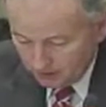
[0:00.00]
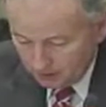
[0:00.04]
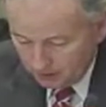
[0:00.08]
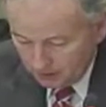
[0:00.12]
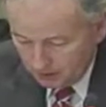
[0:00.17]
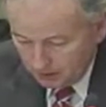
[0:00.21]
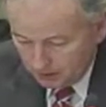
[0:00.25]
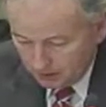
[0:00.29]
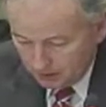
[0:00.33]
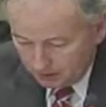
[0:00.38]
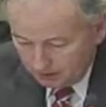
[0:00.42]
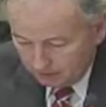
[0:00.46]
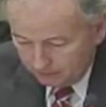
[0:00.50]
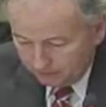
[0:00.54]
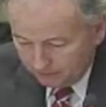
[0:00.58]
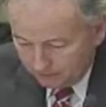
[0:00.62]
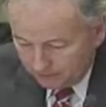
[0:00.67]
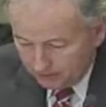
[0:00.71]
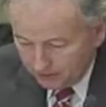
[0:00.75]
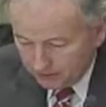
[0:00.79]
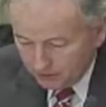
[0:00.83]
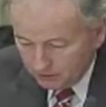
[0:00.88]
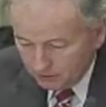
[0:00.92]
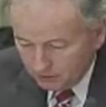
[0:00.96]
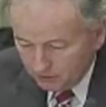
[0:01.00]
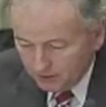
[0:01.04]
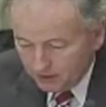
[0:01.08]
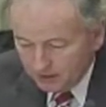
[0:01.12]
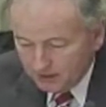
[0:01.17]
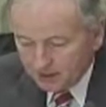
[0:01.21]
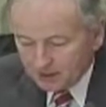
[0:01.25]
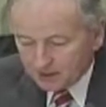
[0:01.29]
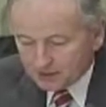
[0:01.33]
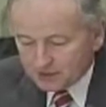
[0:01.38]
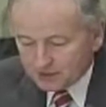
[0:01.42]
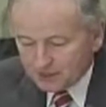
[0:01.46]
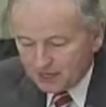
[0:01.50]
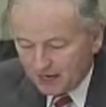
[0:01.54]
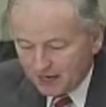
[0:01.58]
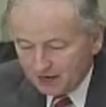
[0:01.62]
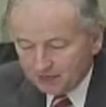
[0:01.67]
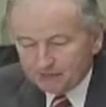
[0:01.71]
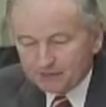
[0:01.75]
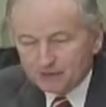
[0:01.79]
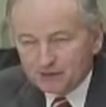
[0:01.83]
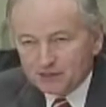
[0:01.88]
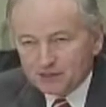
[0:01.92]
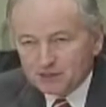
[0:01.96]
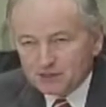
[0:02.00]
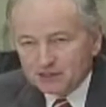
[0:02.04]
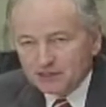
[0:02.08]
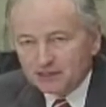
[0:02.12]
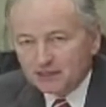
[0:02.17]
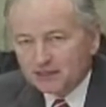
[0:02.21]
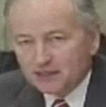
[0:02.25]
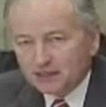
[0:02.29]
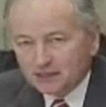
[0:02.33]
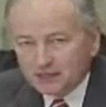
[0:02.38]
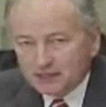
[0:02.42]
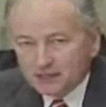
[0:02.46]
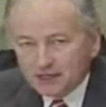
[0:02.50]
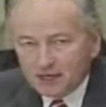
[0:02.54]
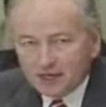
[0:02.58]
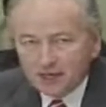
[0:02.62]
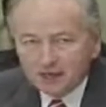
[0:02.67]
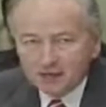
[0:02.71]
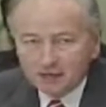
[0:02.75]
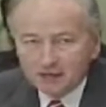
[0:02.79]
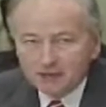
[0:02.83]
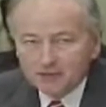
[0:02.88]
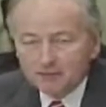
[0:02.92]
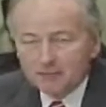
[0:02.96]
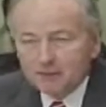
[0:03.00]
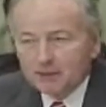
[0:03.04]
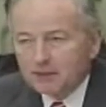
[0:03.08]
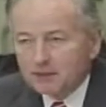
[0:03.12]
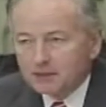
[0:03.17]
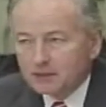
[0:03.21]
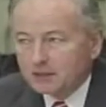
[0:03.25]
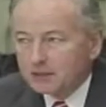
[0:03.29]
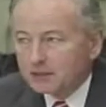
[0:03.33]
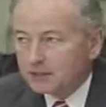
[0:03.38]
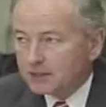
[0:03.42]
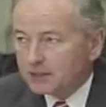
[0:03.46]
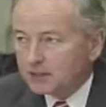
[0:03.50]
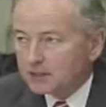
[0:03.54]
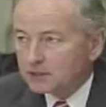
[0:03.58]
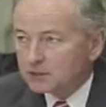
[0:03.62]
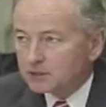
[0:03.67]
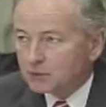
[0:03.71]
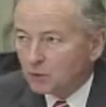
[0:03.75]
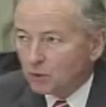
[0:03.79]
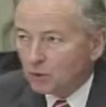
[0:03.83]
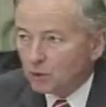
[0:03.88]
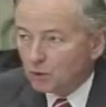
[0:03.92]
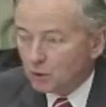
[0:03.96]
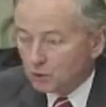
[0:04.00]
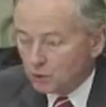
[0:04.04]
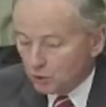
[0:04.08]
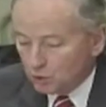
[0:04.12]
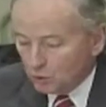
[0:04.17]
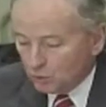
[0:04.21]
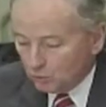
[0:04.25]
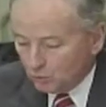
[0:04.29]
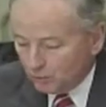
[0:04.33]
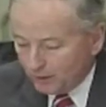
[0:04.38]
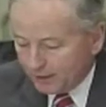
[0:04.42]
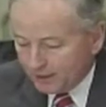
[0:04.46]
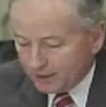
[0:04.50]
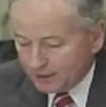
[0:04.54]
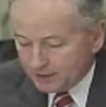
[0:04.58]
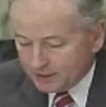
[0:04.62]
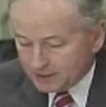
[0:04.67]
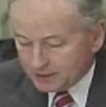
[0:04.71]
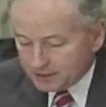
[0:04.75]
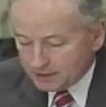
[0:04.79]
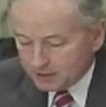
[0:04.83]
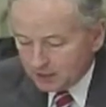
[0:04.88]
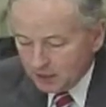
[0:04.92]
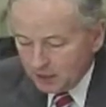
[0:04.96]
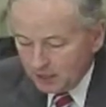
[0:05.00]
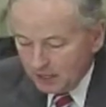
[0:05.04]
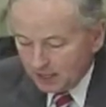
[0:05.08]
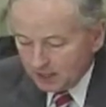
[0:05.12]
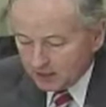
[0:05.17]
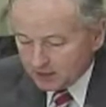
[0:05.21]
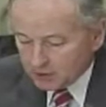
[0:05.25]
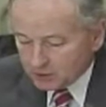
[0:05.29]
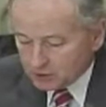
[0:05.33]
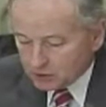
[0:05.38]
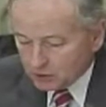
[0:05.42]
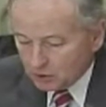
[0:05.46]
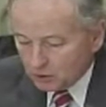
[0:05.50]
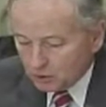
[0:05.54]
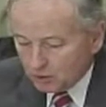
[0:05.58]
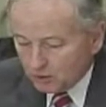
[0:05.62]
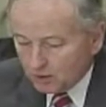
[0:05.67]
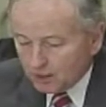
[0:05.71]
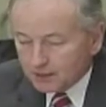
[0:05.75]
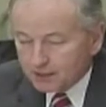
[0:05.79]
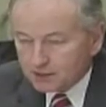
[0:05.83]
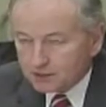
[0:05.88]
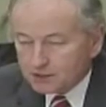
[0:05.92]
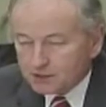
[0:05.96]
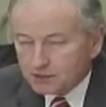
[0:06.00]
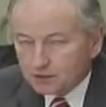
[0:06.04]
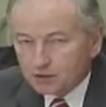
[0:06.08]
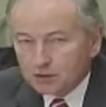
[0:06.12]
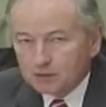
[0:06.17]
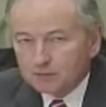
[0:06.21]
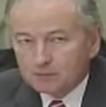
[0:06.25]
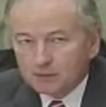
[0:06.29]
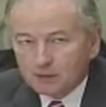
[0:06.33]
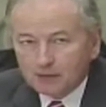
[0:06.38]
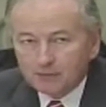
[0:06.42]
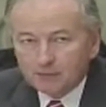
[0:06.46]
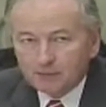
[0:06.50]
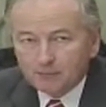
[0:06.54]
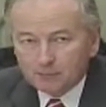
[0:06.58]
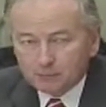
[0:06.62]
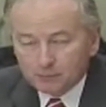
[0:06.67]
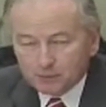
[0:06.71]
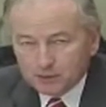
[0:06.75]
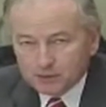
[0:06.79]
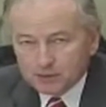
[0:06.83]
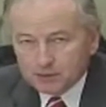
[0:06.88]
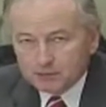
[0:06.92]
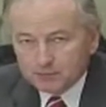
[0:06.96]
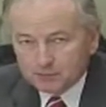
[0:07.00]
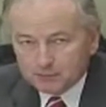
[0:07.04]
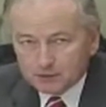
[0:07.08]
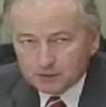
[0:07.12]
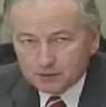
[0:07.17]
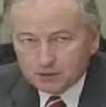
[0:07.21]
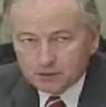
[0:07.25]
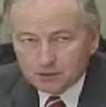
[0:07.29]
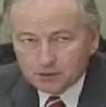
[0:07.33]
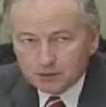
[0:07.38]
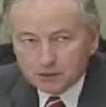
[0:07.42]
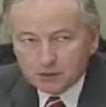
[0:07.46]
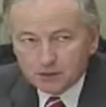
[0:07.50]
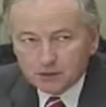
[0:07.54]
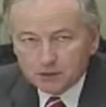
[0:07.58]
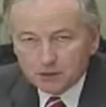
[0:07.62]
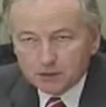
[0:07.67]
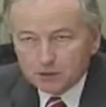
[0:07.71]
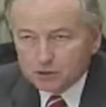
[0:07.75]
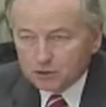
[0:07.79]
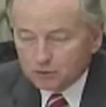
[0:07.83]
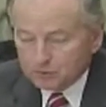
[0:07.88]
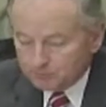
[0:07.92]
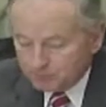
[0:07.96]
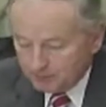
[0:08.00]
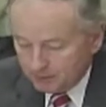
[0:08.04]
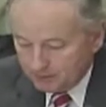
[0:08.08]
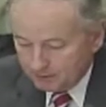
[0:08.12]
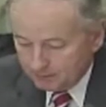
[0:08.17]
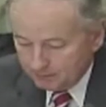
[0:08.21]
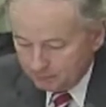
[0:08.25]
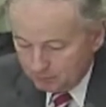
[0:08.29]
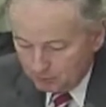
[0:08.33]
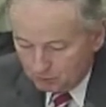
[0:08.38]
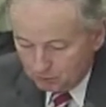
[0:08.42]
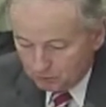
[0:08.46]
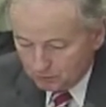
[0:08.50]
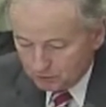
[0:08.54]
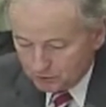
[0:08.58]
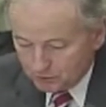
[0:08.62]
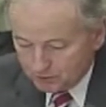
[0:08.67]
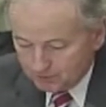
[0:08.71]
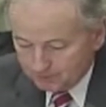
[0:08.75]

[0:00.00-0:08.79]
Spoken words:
The offender has obviously not amended his or her ways, and so a term of imprisonment should be imposed.